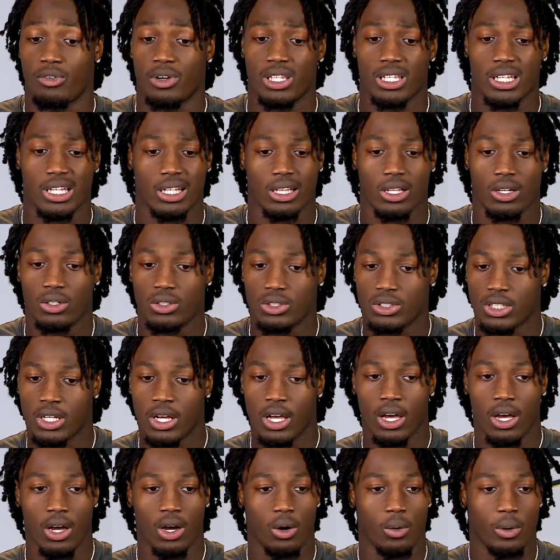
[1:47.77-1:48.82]
really close.
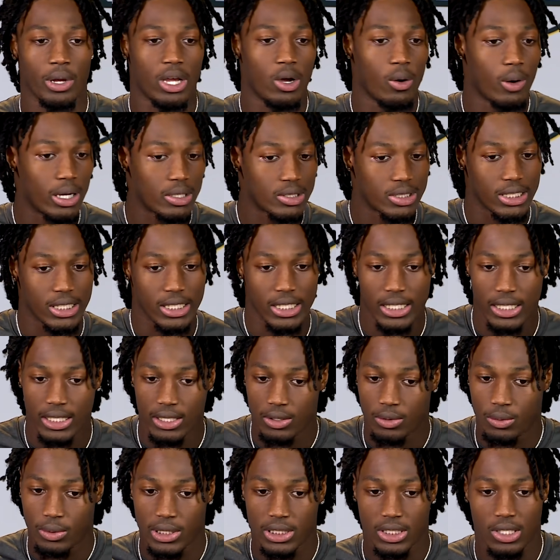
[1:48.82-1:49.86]
We go out to eat.
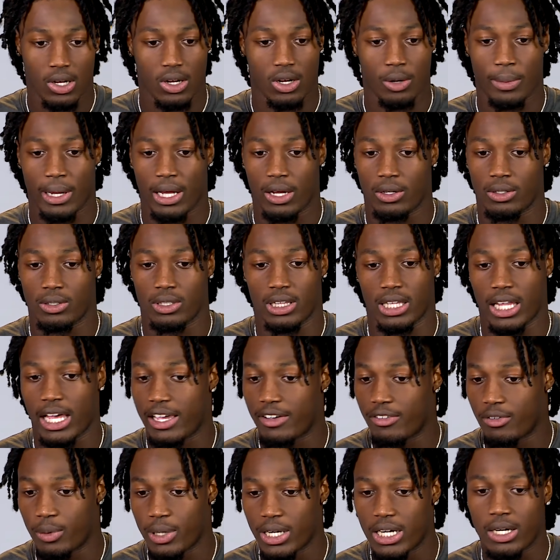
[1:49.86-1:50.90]
We talk about life.
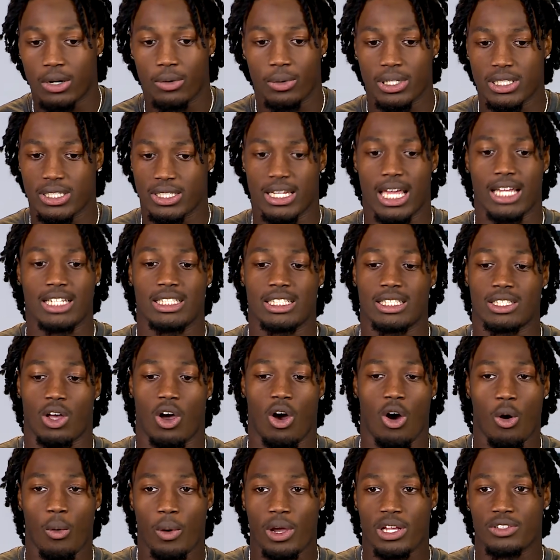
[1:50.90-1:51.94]
It's not just
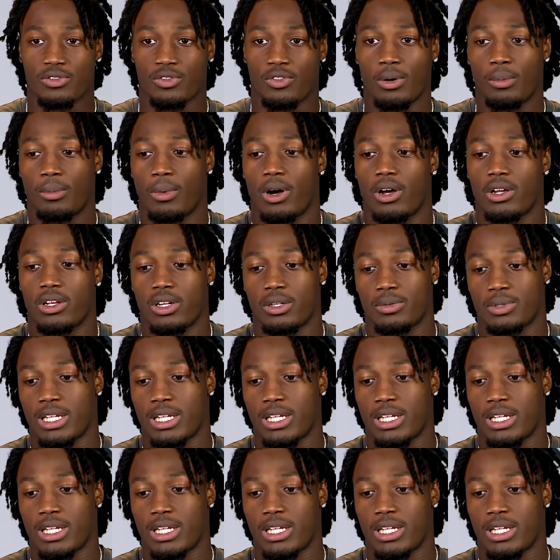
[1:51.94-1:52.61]
always football, you know